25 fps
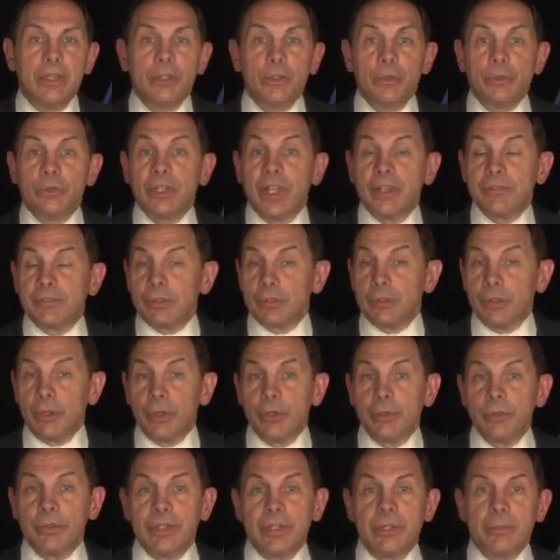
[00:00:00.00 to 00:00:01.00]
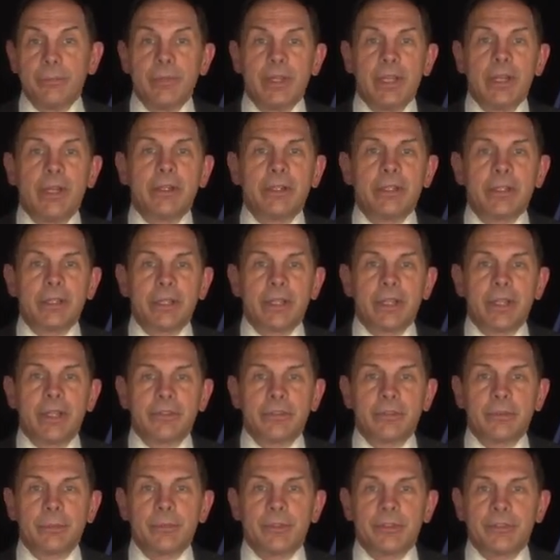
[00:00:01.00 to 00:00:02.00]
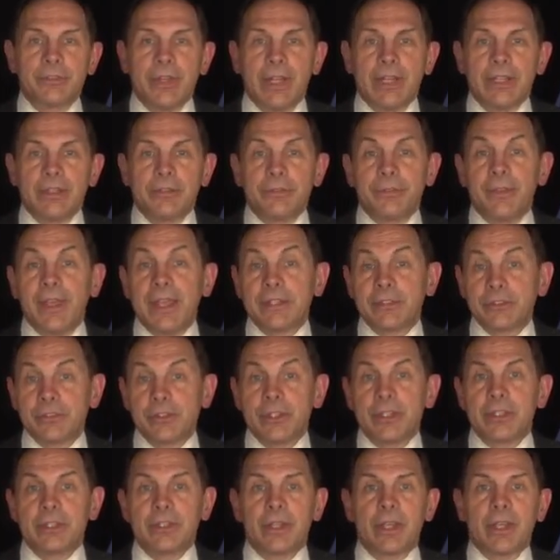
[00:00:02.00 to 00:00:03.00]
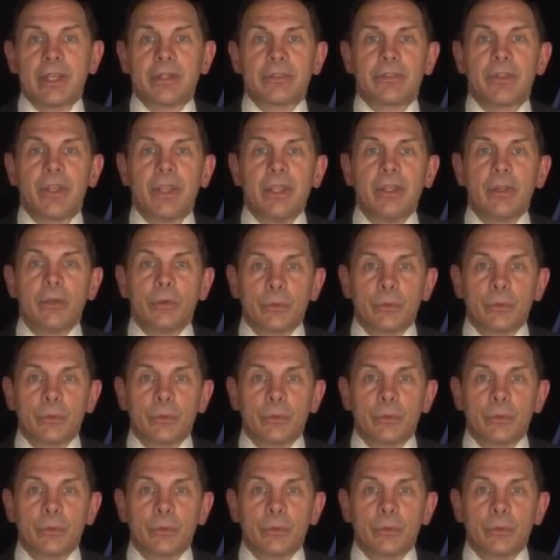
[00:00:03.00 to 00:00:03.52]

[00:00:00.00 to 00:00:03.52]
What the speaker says: You'd never know the American Customer Satisfaction Index